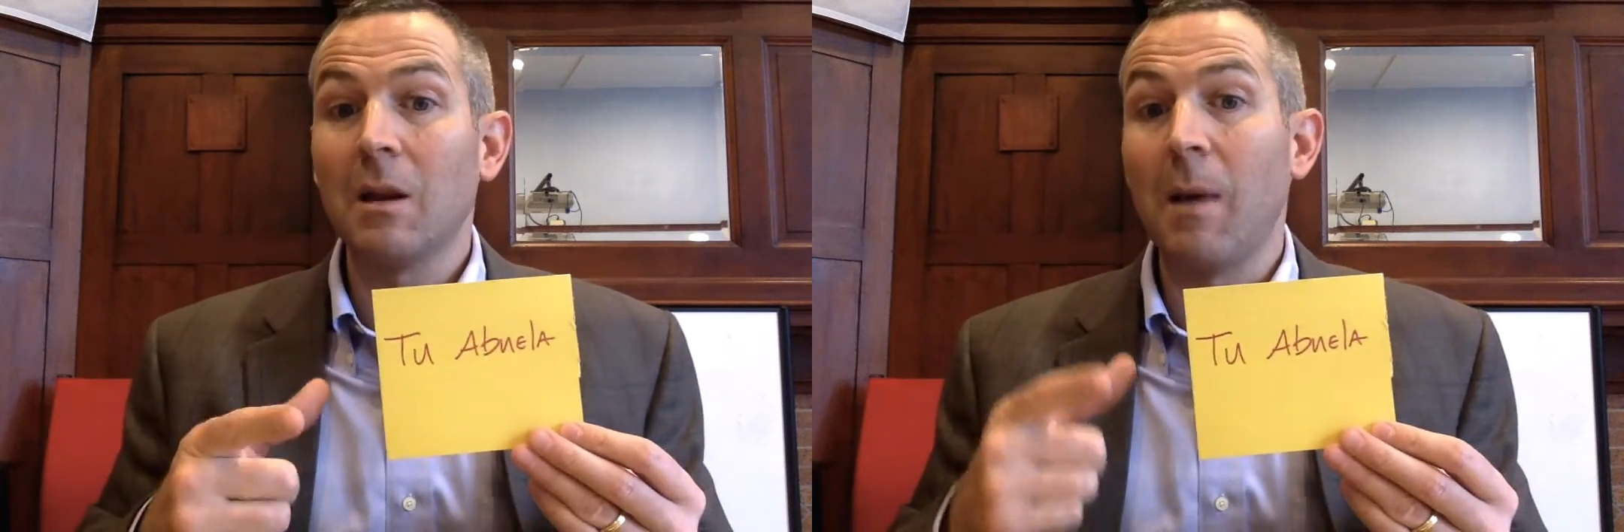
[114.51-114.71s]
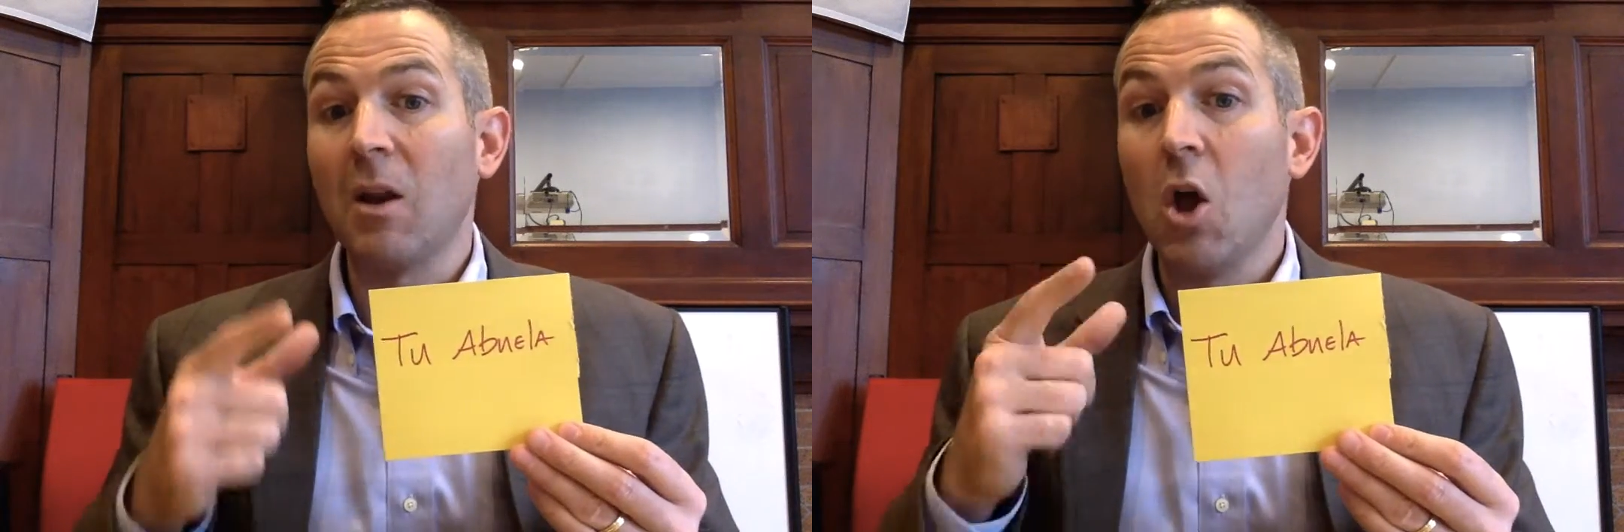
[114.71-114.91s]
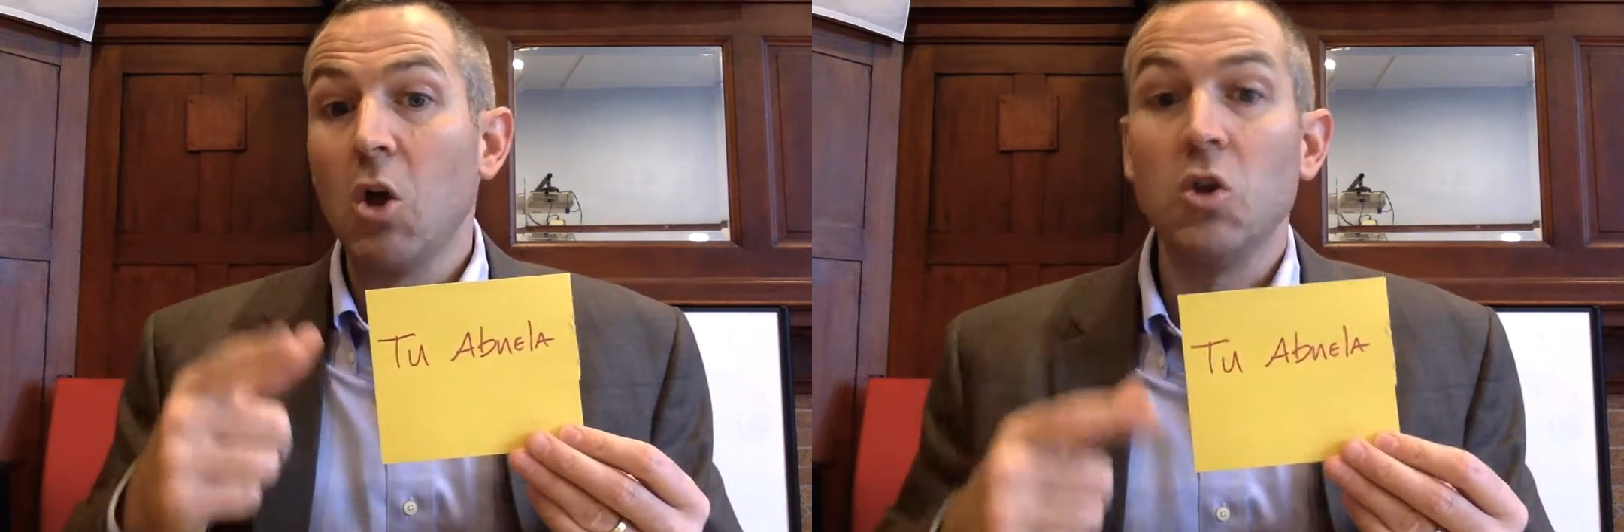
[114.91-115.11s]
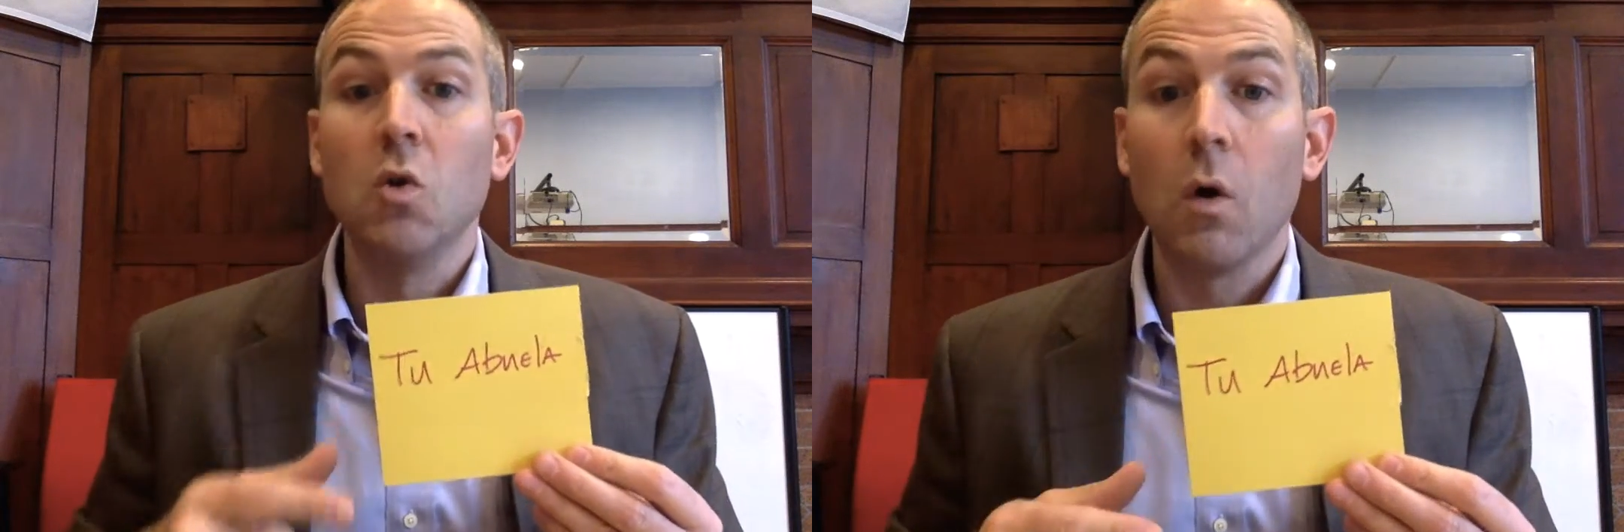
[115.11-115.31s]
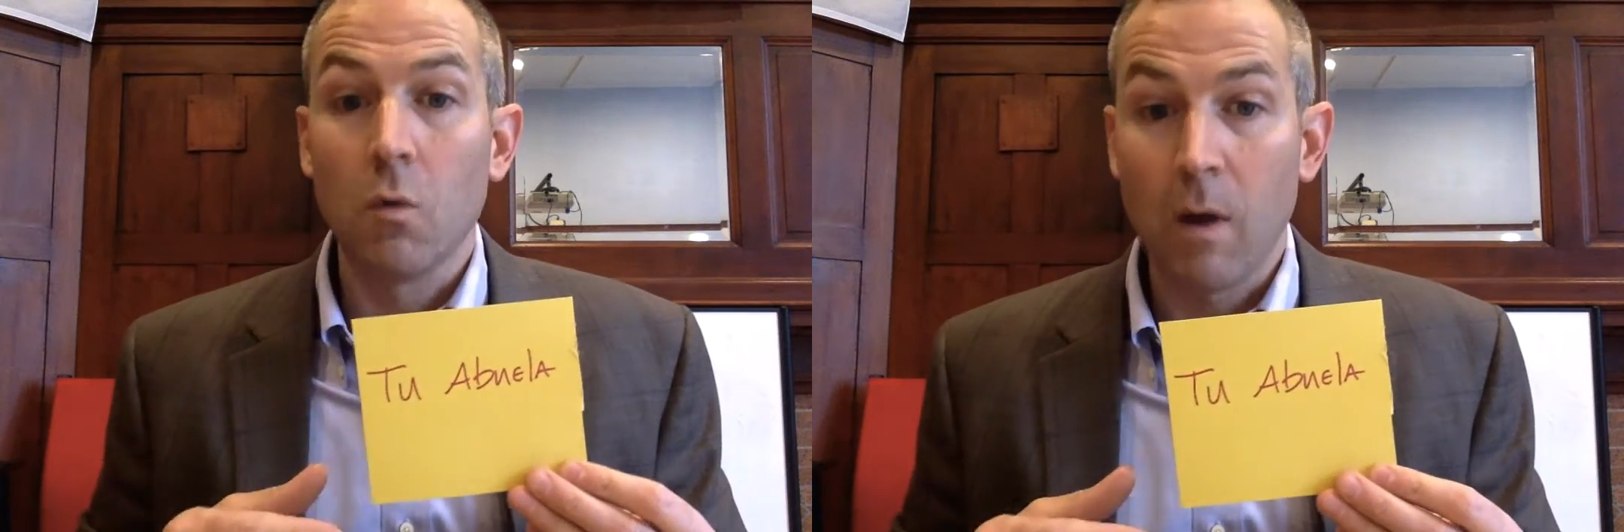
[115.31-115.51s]
about
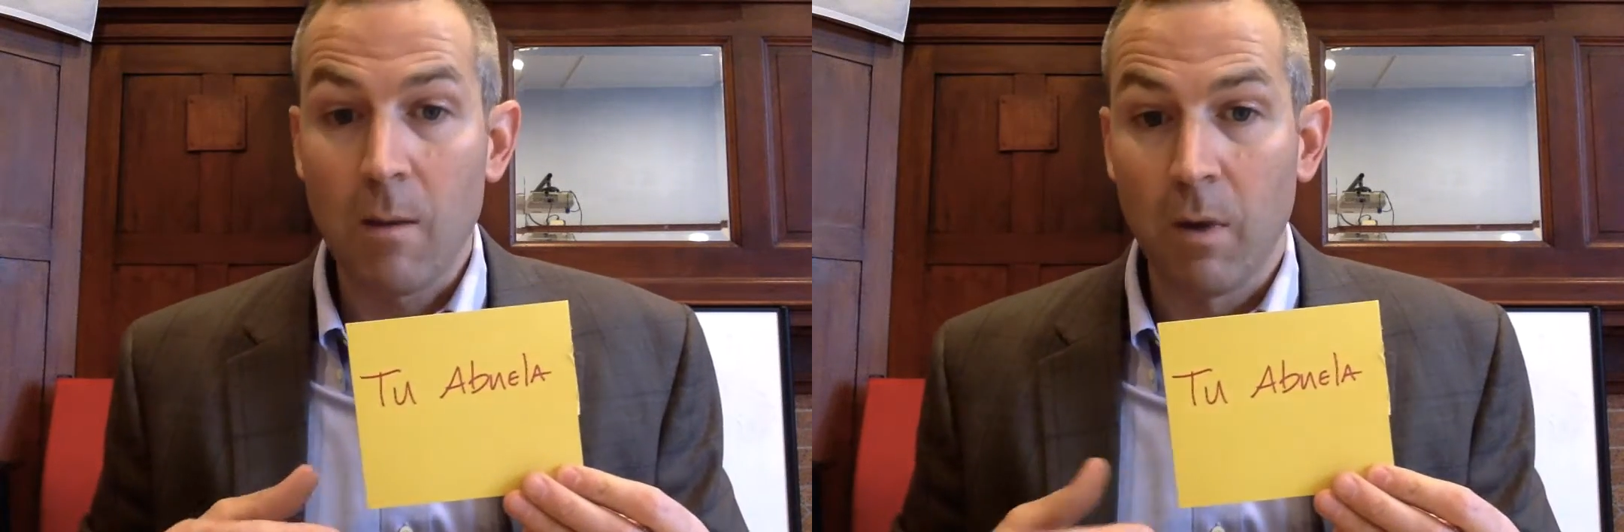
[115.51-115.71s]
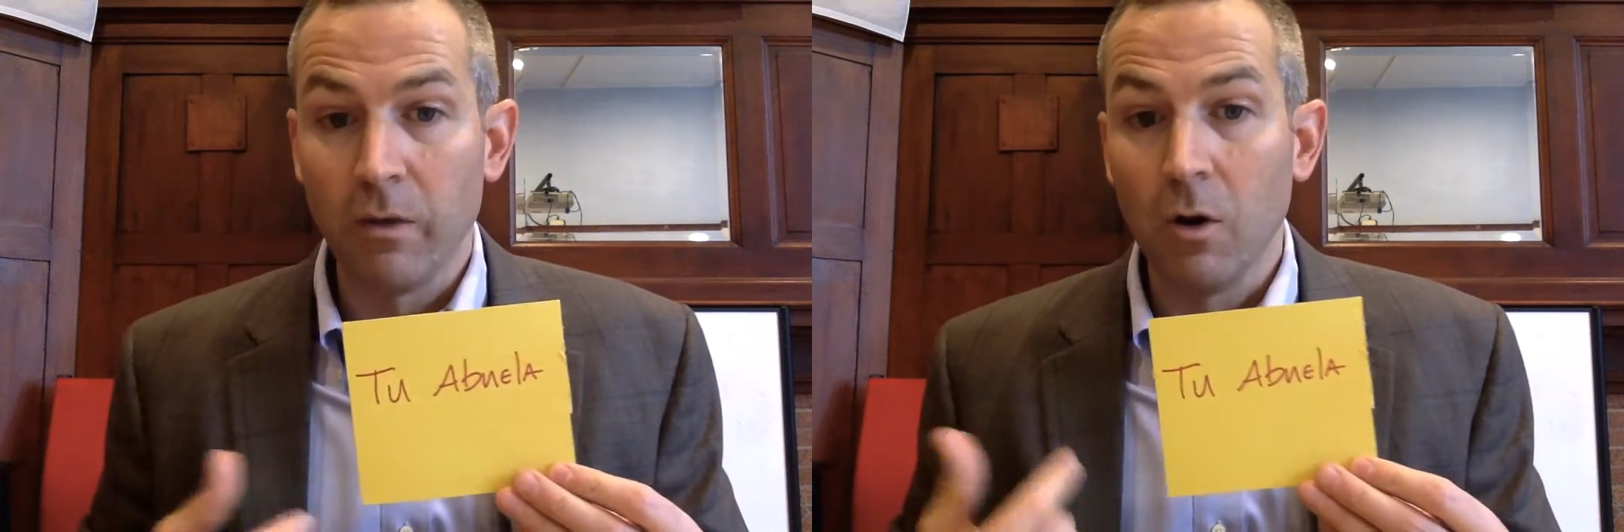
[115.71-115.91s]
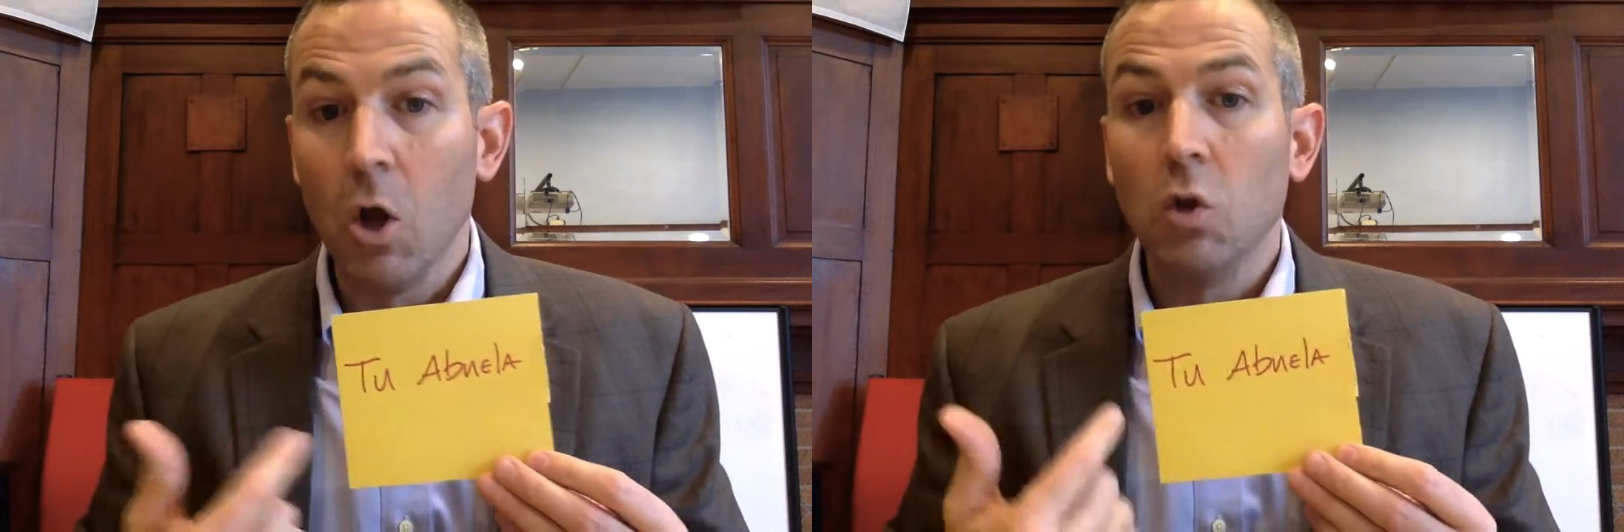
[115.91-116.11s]
your grandmother,